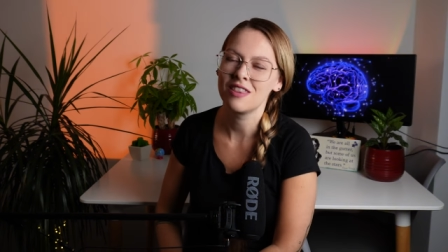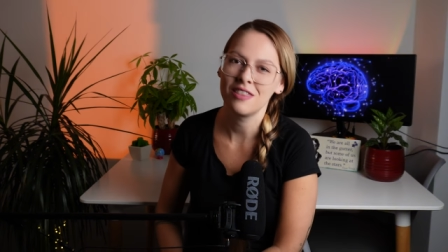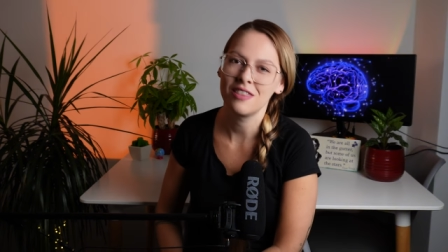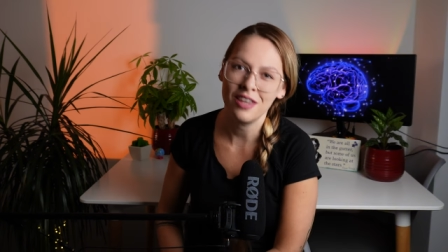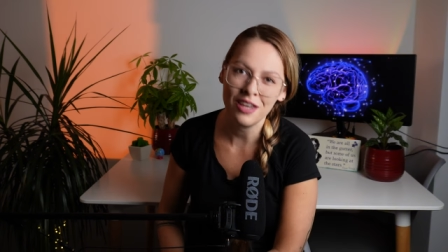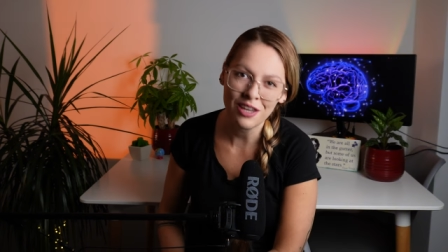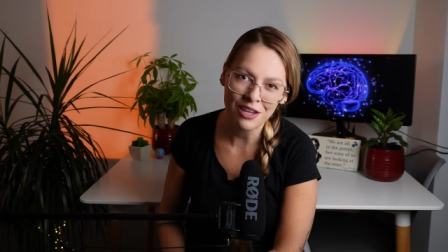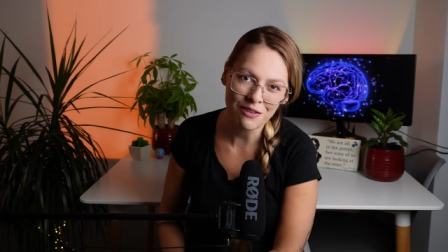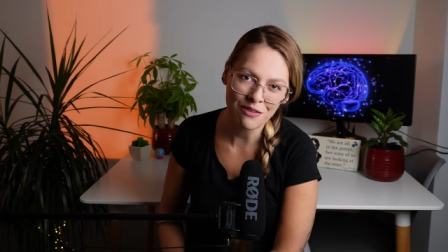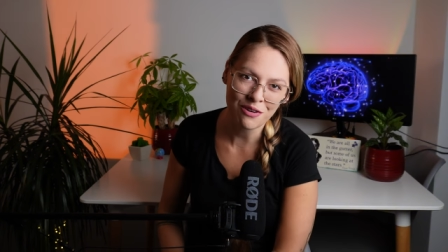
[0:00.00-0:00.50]

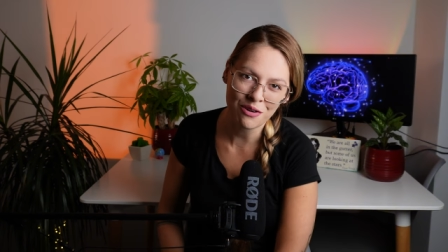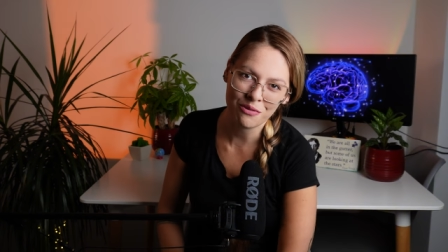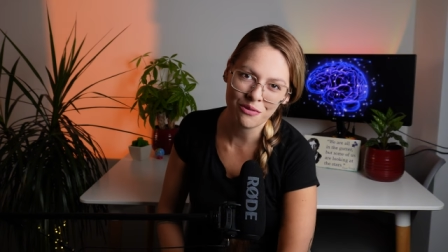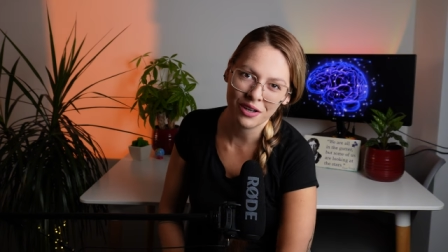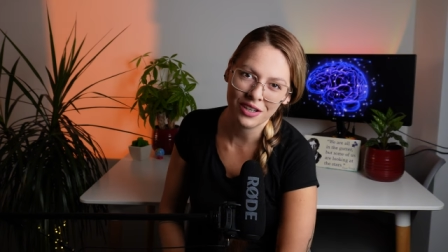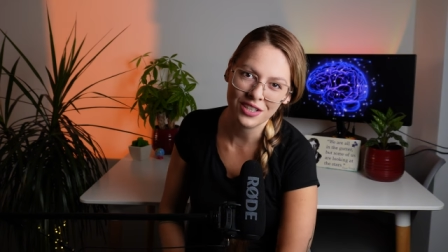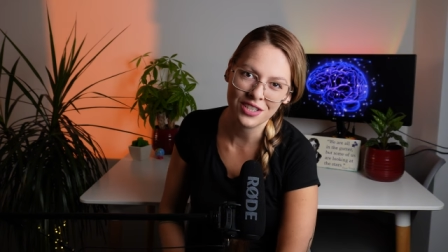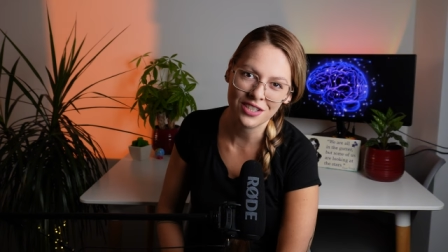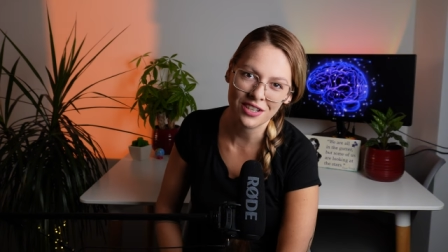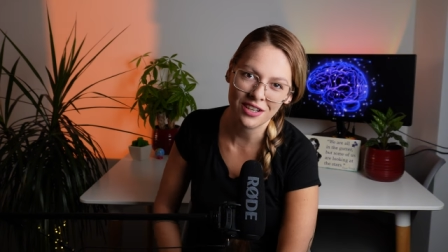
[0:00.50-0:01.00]
Thank you for
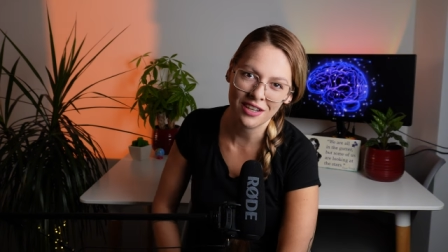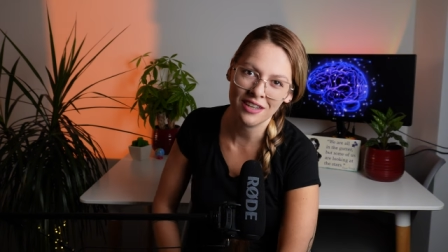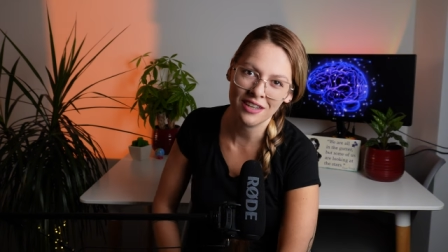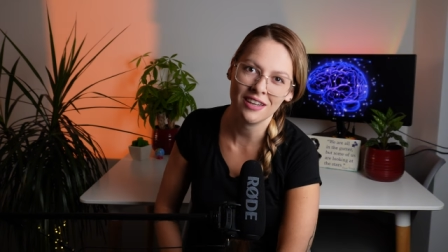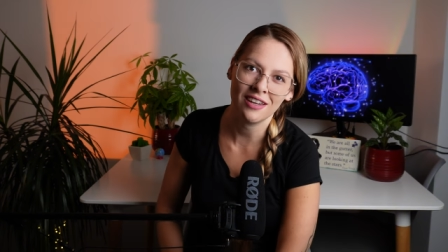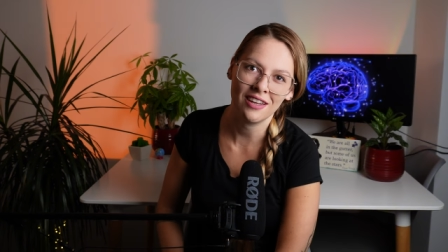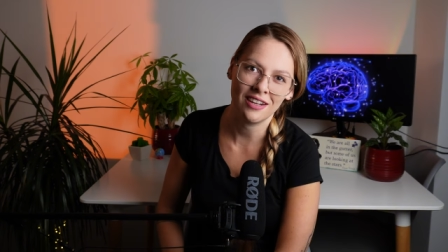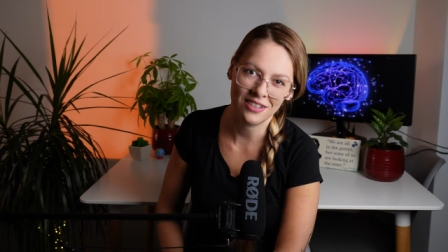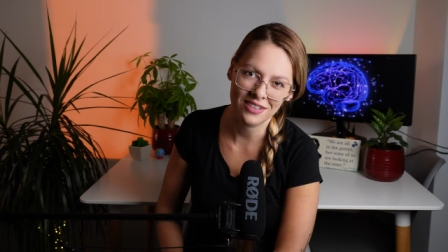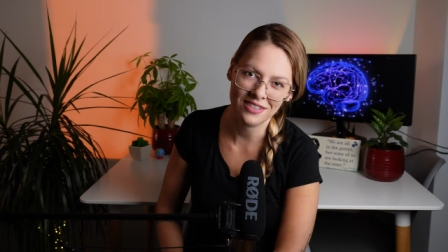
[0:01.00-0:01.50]
watching,
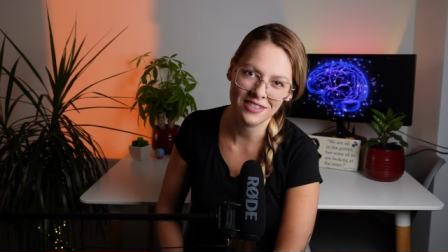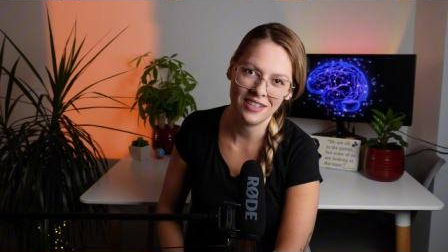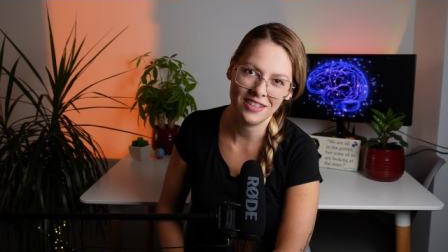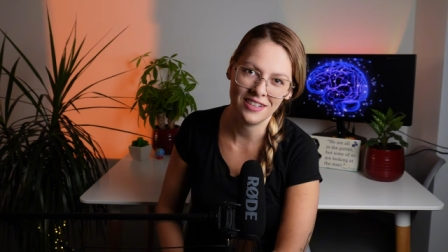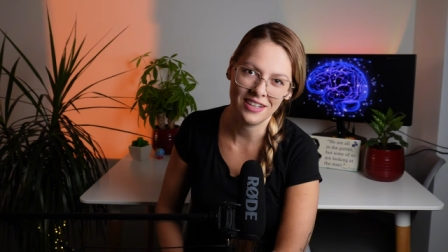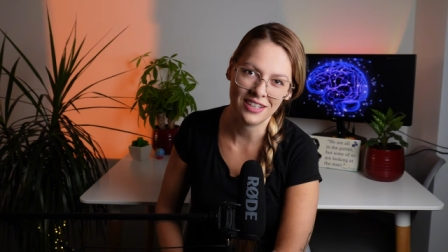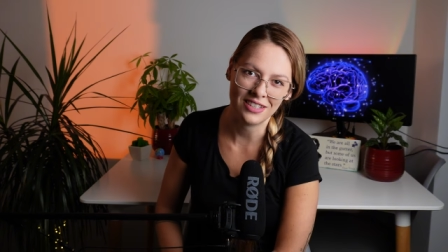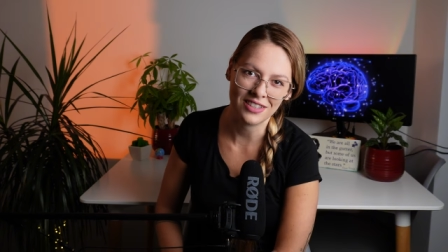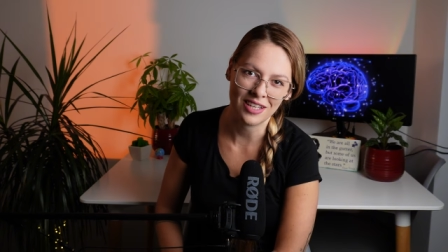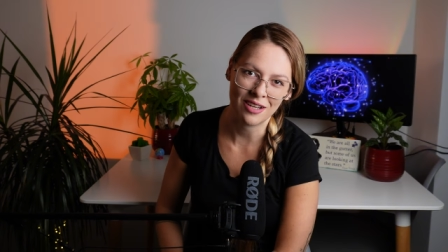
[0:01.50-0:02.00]
and I'll see you
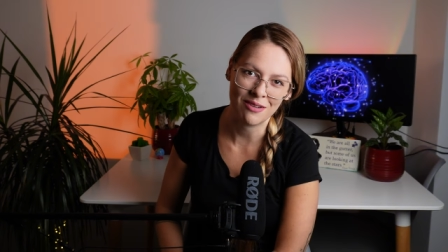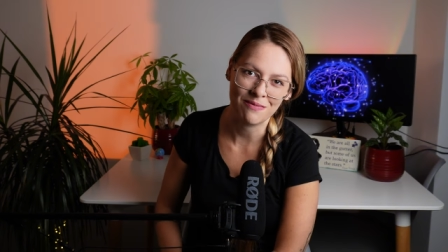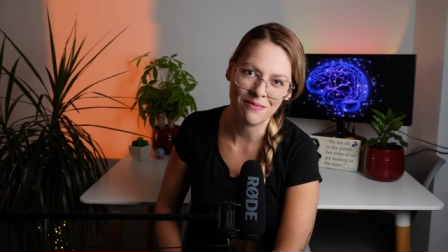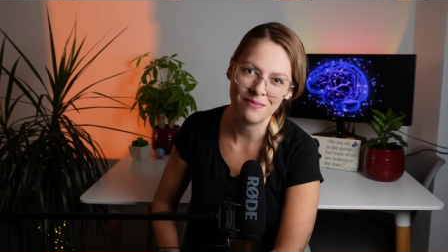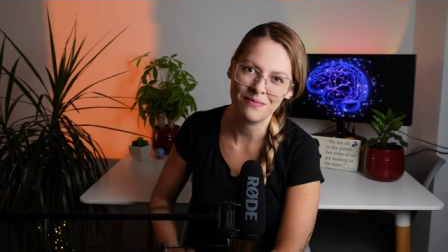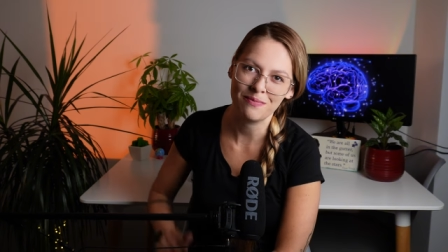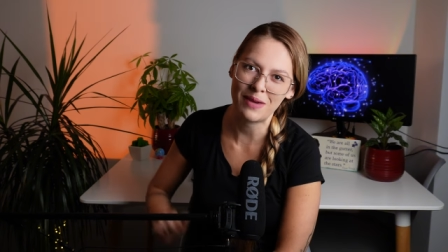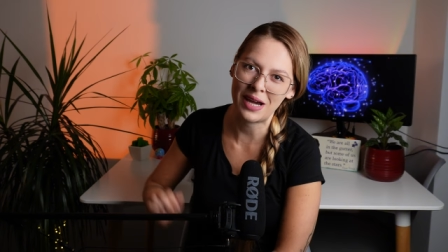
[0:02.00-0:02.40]
next time.